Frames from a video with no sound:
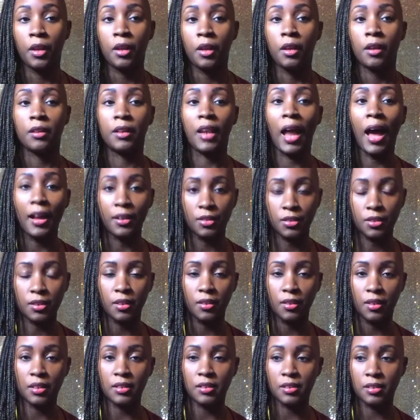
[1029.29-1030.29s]
Not to
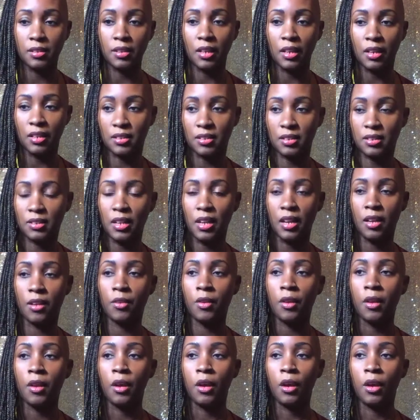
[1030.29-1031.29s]
this extent.
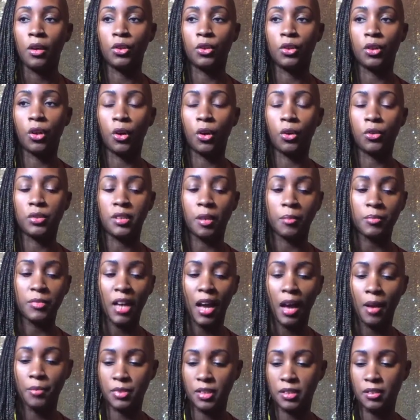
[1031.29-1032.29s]
You know,
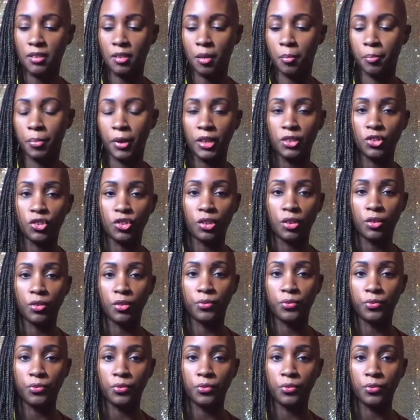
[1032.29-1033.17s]
sometimes it's a bunch of,